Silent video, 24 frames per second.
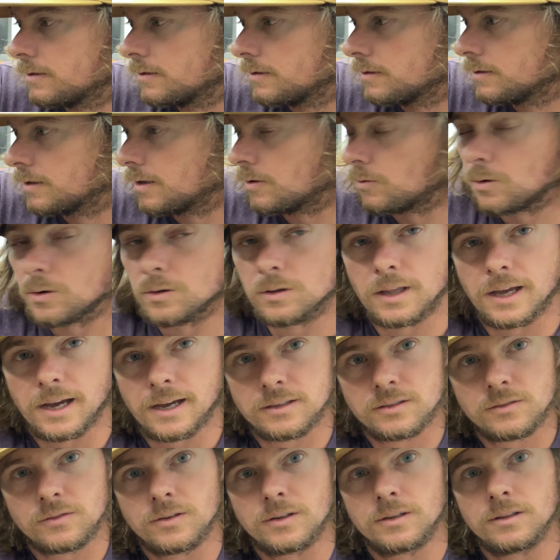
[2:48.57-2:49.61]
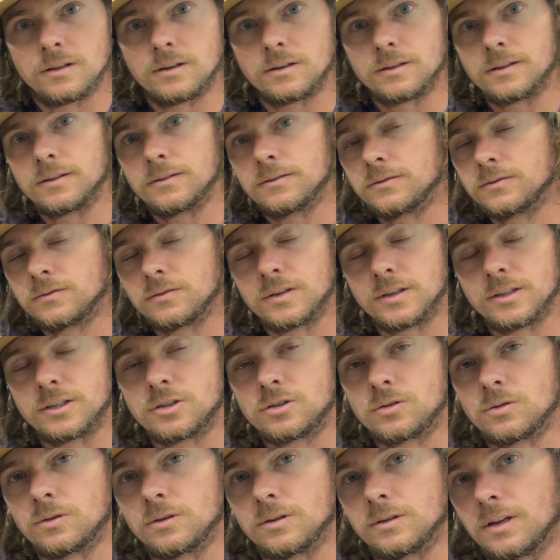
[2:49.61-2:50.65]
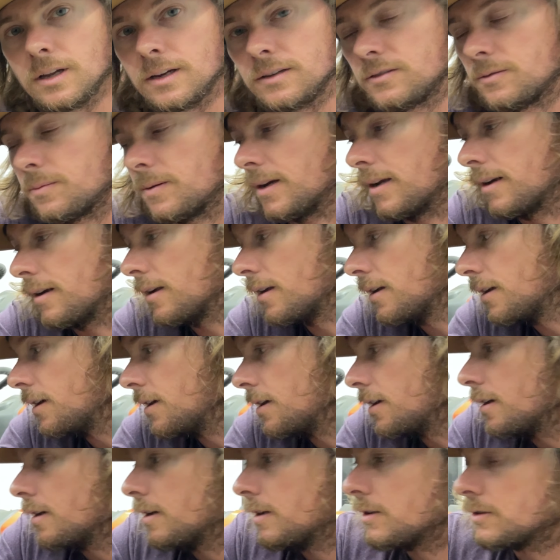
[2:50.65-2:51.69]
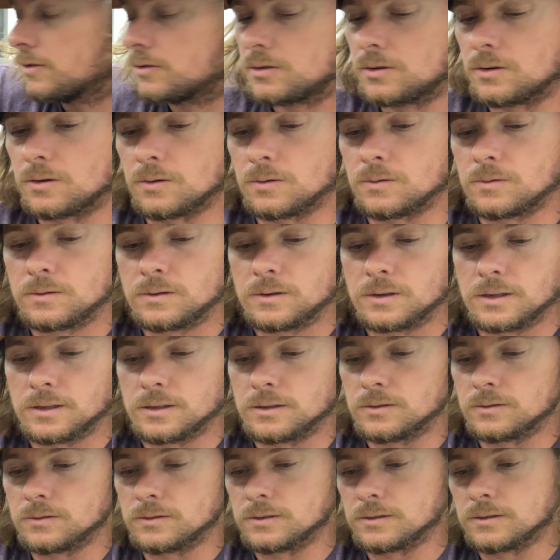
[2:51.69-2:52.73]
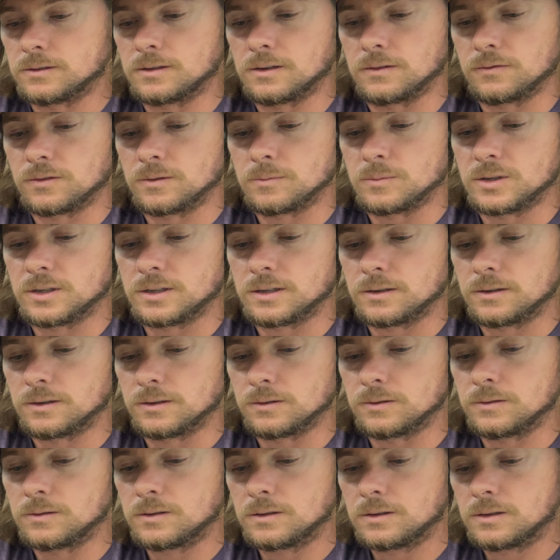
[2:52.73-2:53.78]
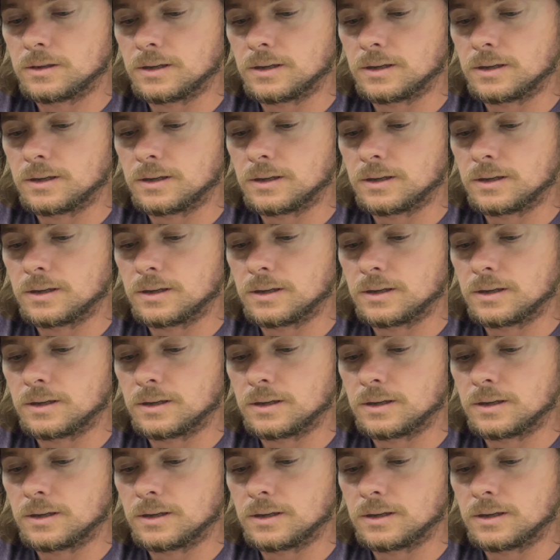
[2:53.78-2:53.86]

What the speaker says: They won't last very long. They have a very short lifespan, so it uses different material.